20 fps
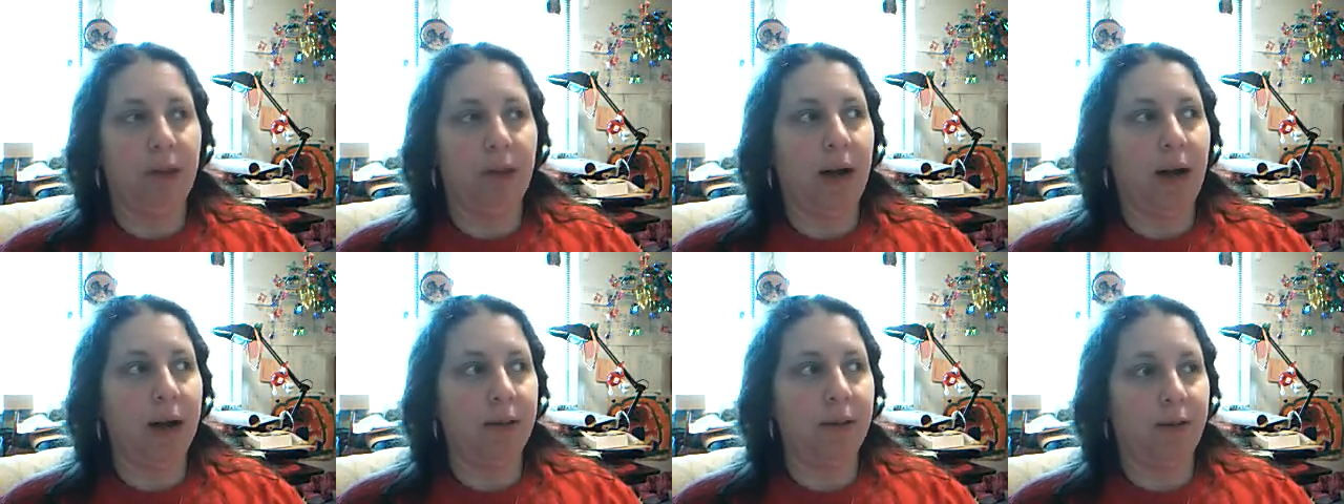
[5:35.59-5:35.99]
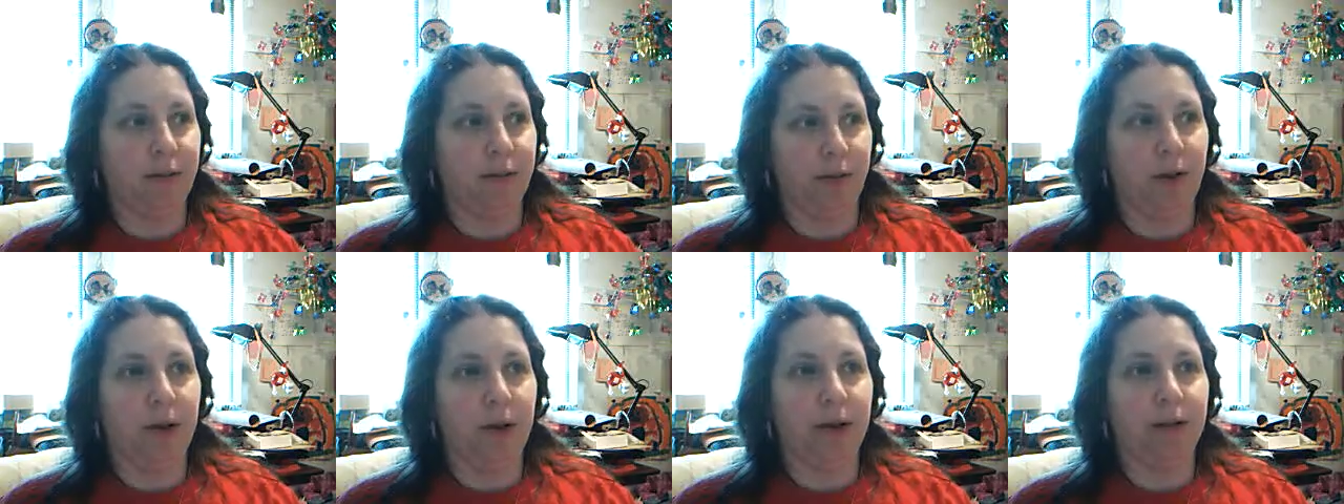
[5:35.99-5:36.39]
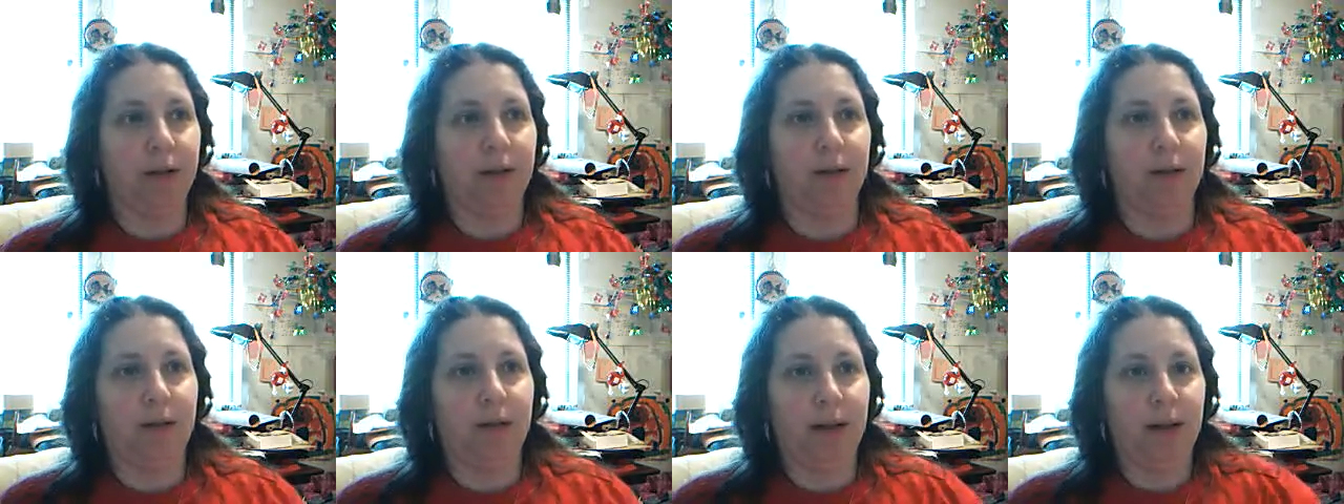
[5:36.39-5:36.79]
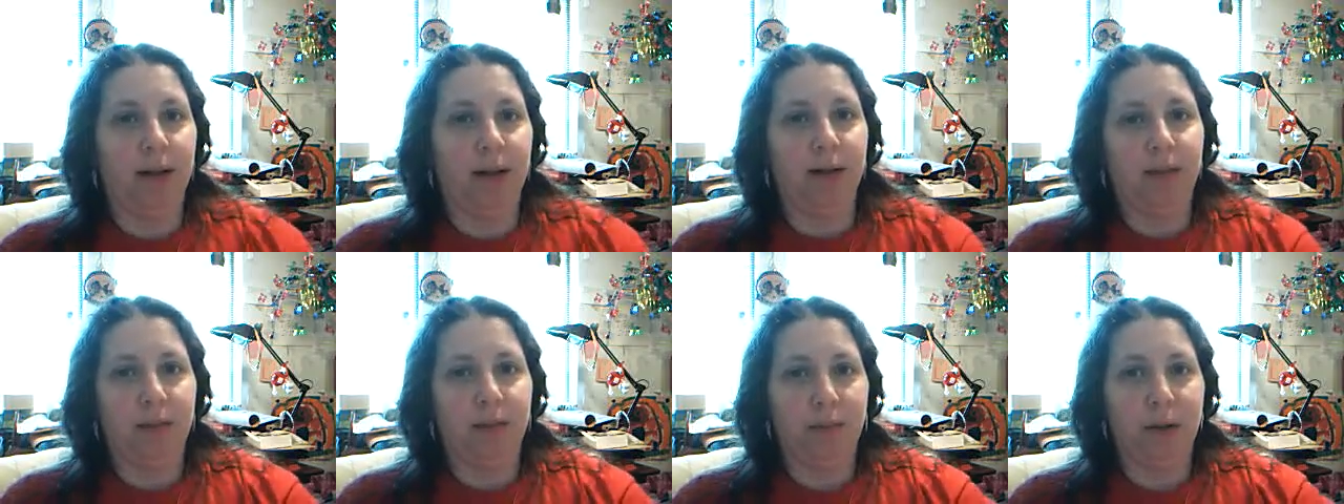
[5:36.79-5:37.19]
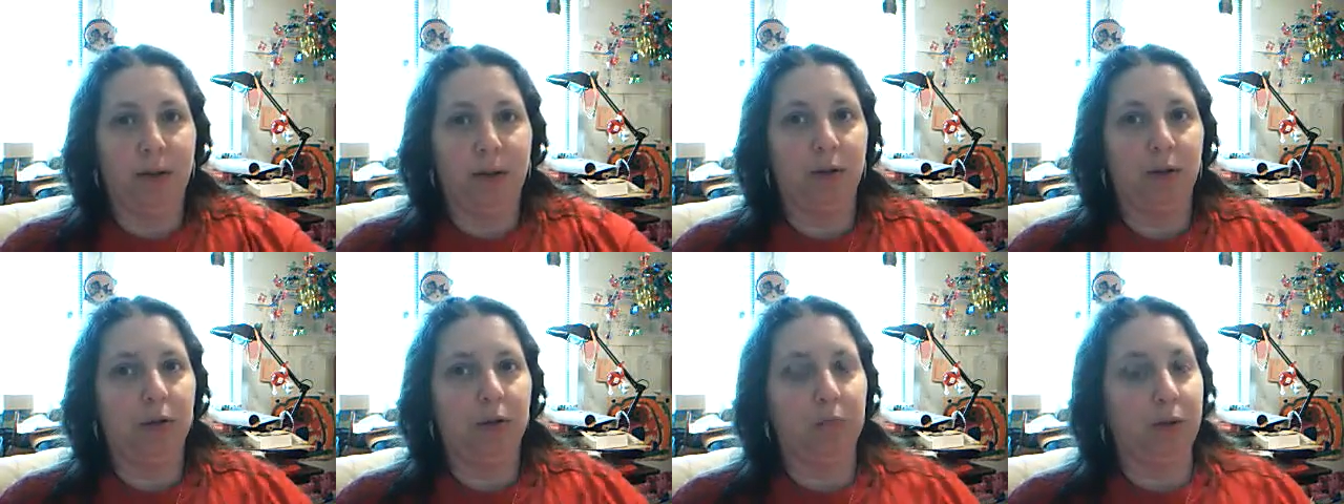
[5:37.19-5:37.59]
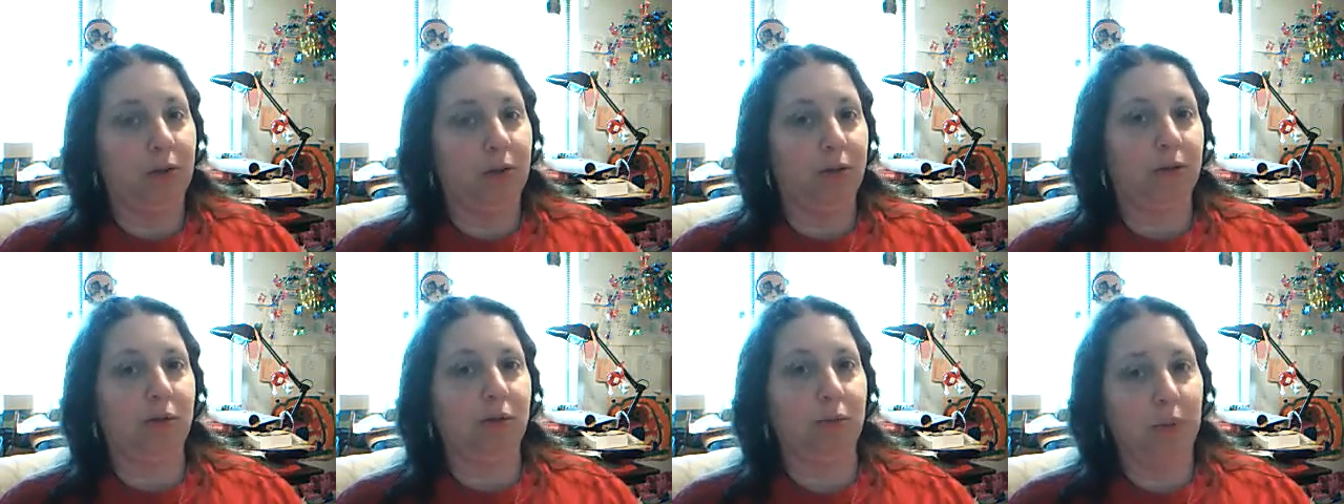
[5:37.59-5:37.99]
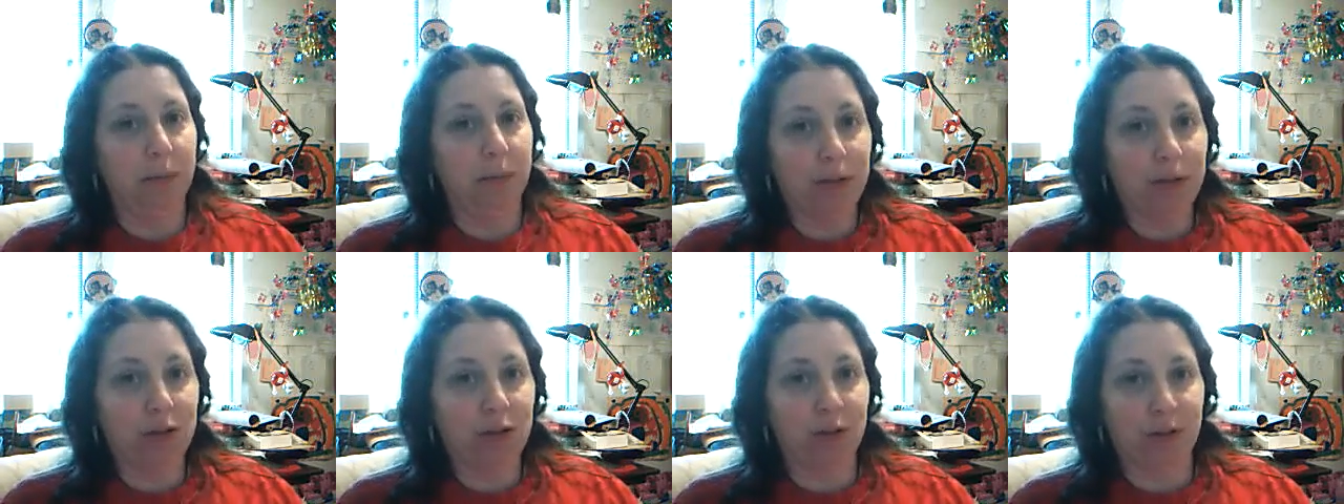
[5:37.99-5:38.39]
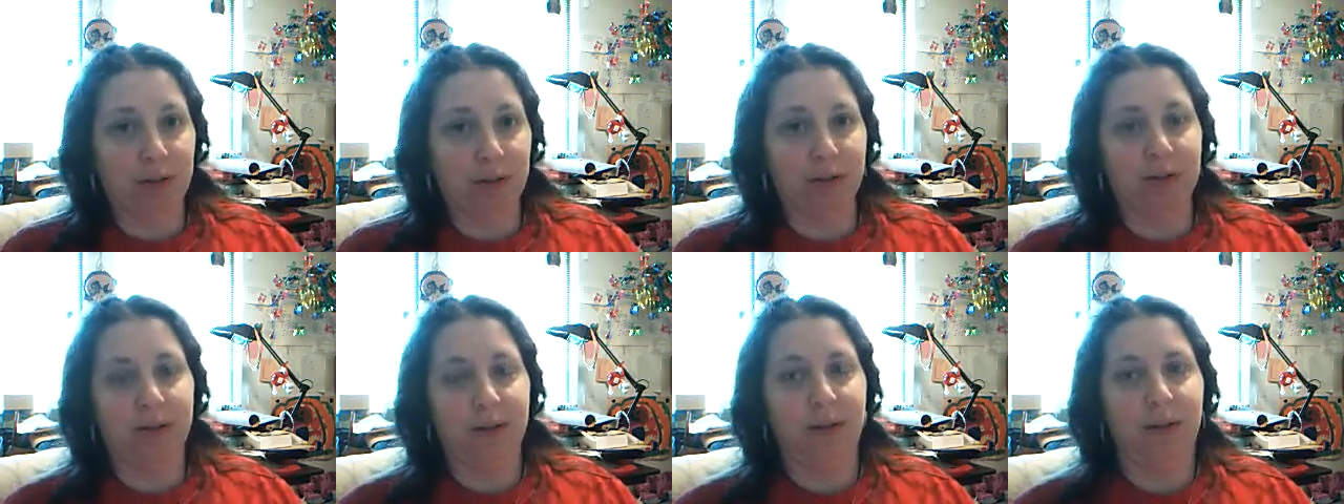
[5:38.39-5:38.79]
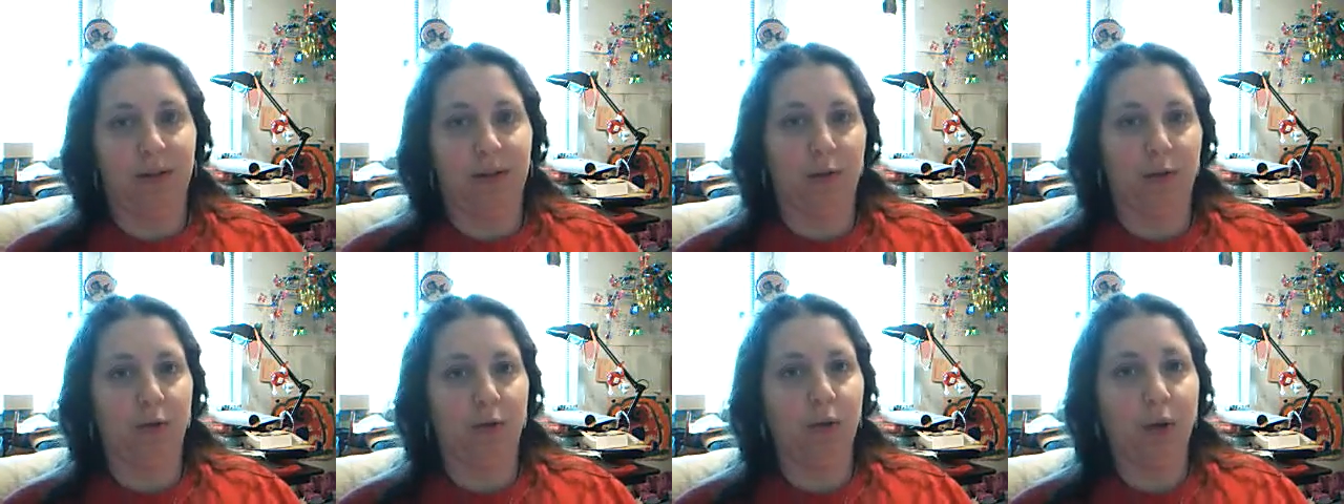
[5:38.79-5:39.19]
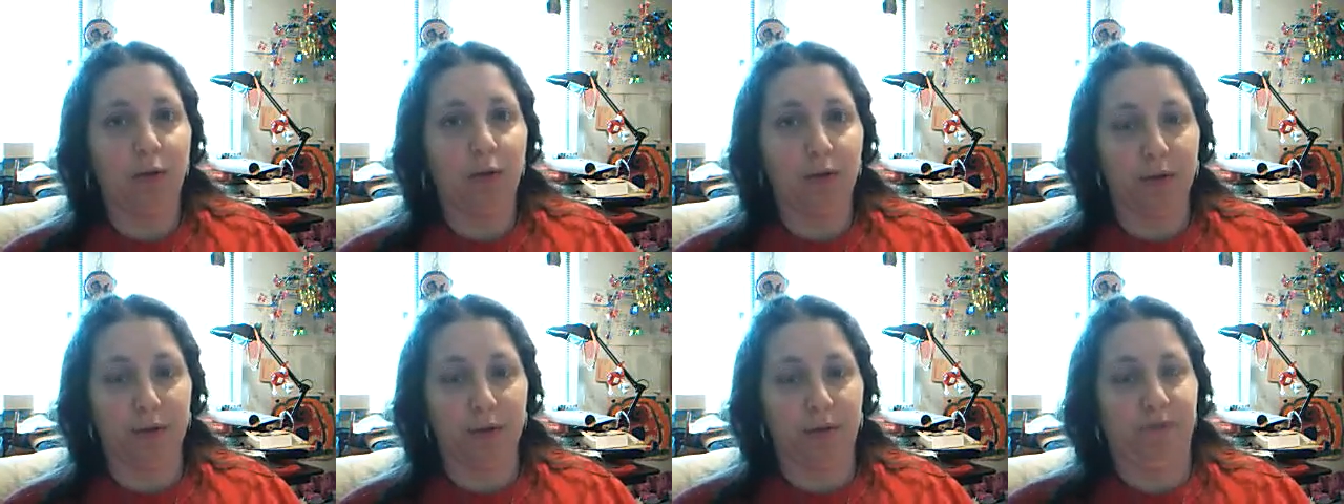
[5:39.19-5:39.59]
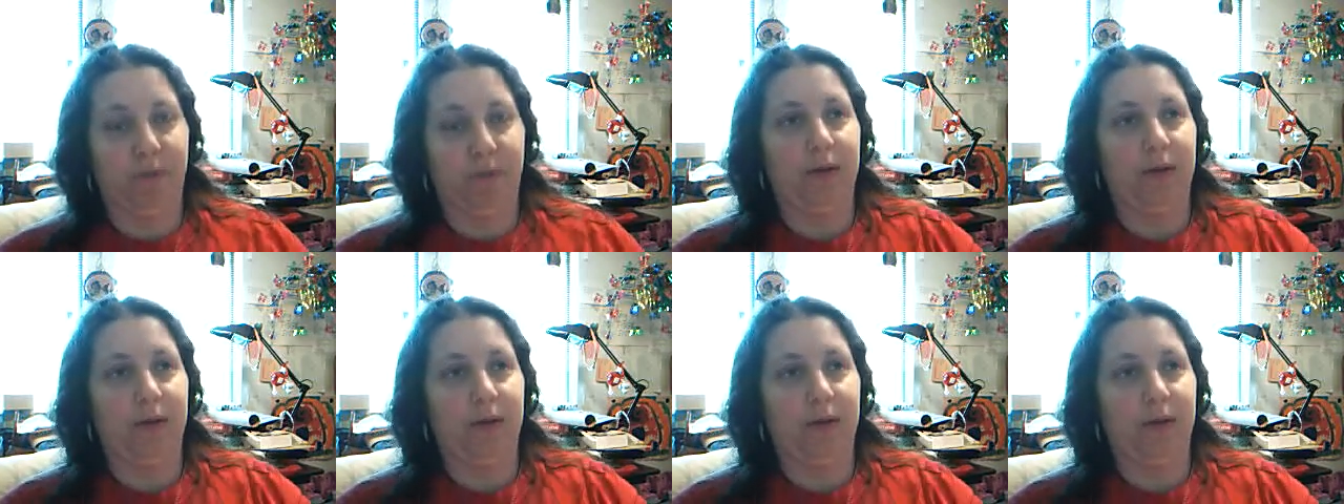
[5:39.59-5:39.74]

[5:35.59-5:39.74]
I thought that my lupus remission was over.